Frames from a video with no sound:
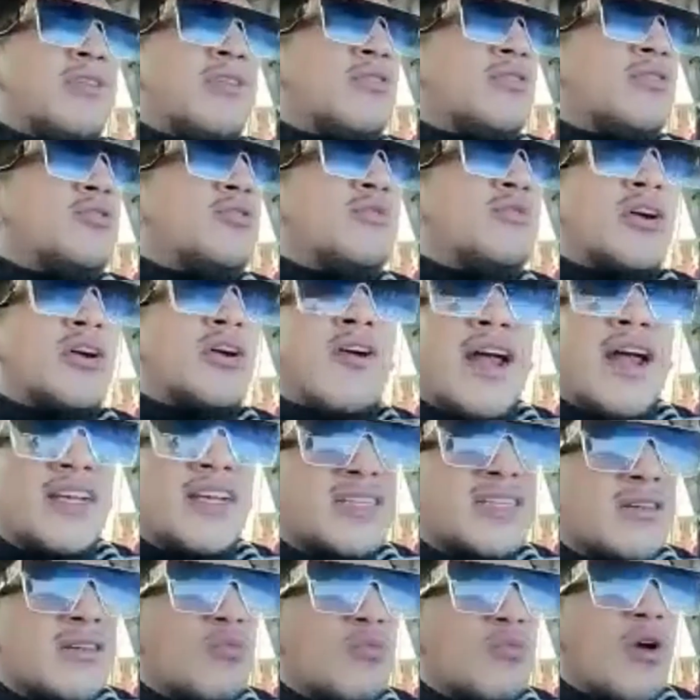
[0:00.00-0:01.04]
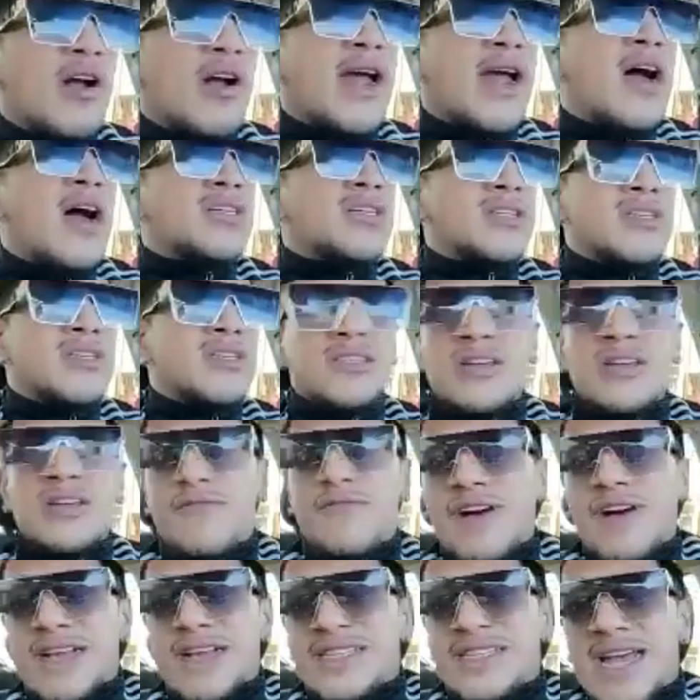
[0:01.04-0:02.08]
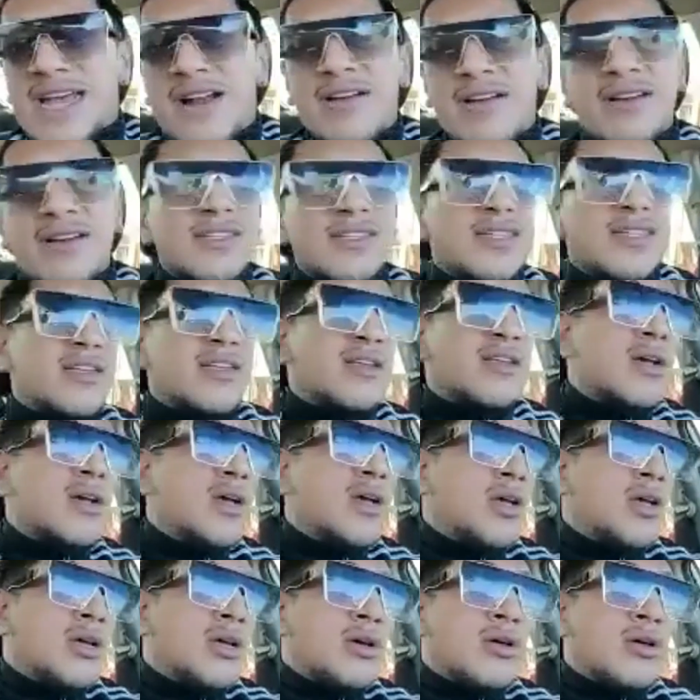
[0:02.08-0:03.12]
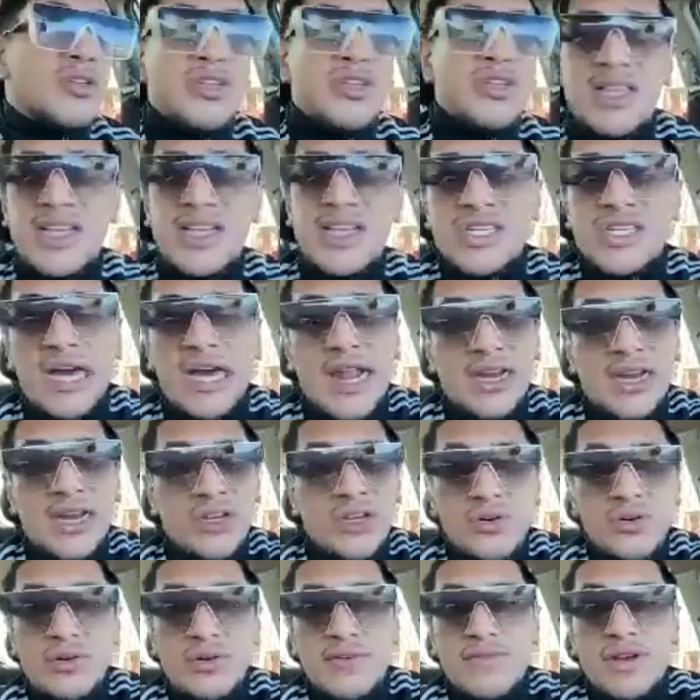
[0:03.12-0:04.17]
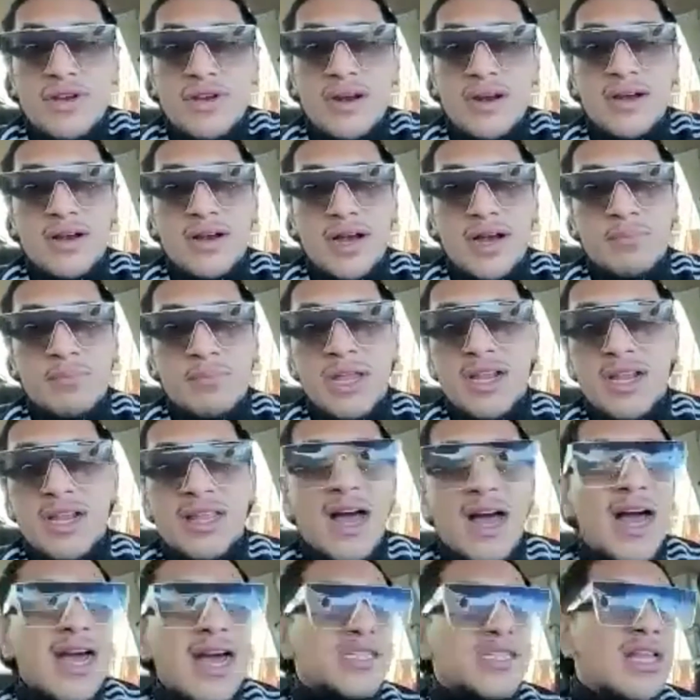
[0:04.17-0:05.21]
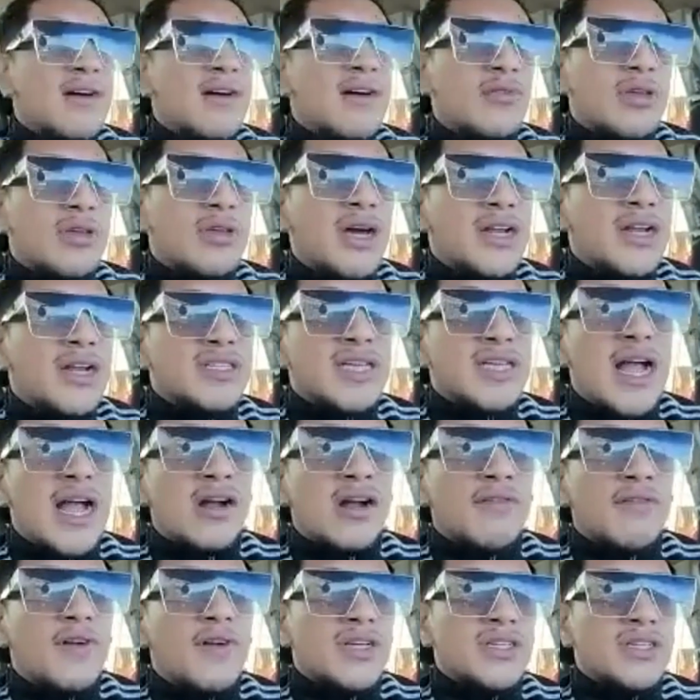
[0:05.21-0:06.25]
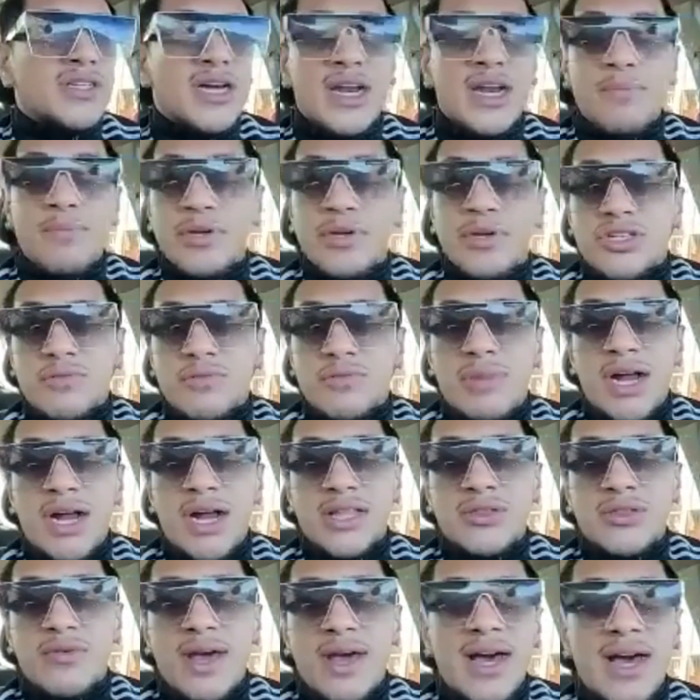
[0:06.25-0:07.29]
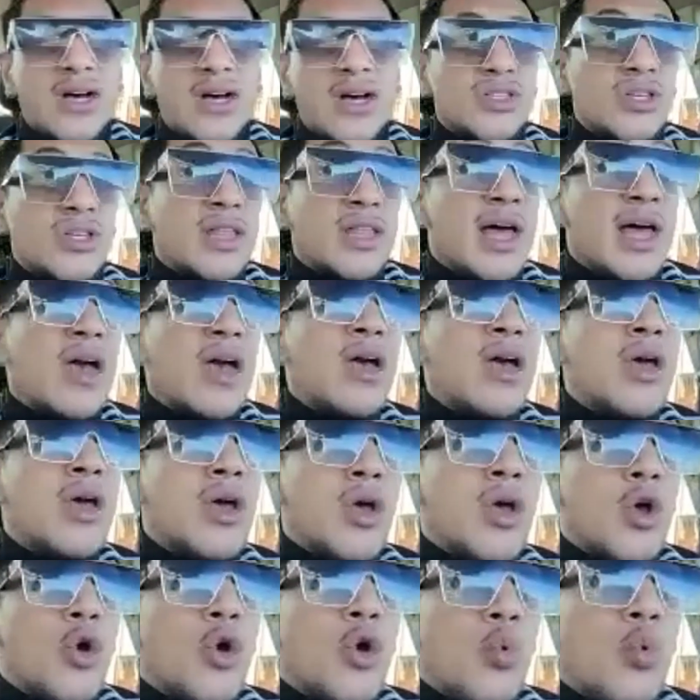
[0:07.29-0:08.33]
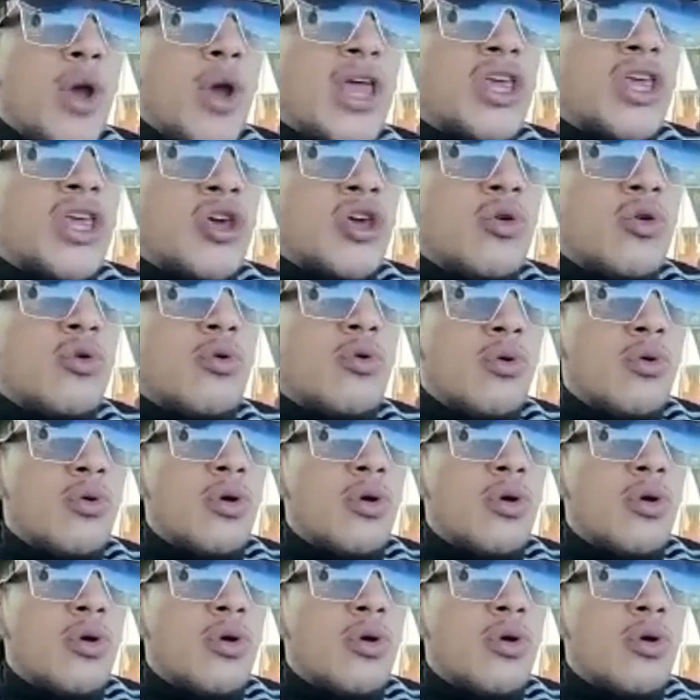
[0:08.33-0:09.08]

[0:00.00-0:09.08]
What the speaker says: doing crazy workouts because he's going to fight Terrence. And, those are things you got to do. If you're going to compete at the highest level, you got to sacrifice. You got to put your body through hell so that when you